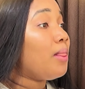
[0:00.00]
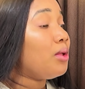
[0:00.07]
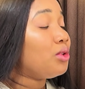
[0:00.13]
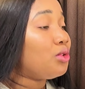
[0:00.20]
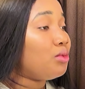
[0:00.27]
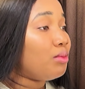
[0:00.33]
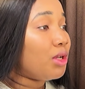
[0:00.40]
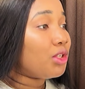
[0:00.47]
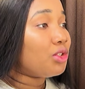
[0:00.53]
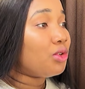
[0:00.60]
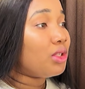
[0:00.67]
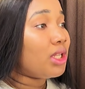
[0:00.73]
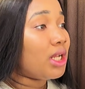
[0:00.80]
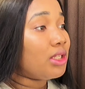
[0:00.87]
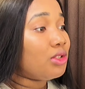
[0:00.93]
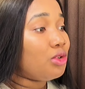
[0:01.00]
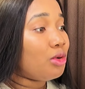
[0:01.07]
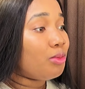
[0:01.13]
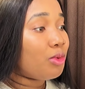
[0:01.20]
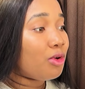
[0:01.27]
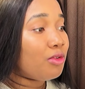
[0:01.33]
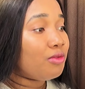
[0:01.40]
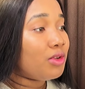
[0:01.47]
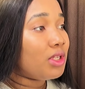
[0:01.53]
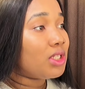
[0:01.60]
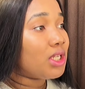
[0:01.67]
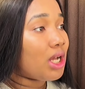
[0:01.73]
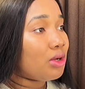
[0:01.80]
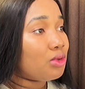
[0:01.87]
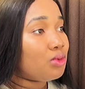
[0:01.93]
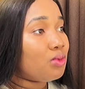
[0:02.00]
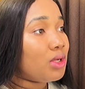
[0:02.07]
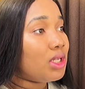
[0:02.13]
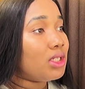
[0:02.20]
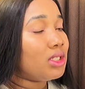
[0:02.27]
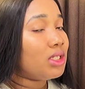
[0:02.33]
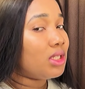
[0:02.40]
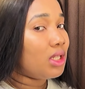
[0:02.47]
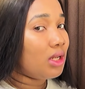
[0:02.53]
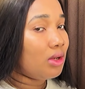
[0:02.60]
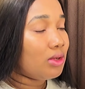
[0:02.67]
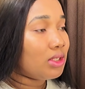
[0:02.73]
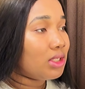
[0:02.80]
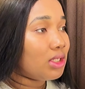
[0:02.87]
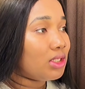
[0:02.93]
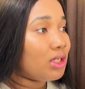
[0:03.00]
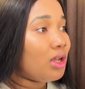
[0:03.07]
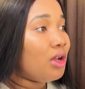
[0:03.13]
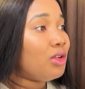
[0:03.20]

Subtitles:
to make sure that your profit outweighs the losses.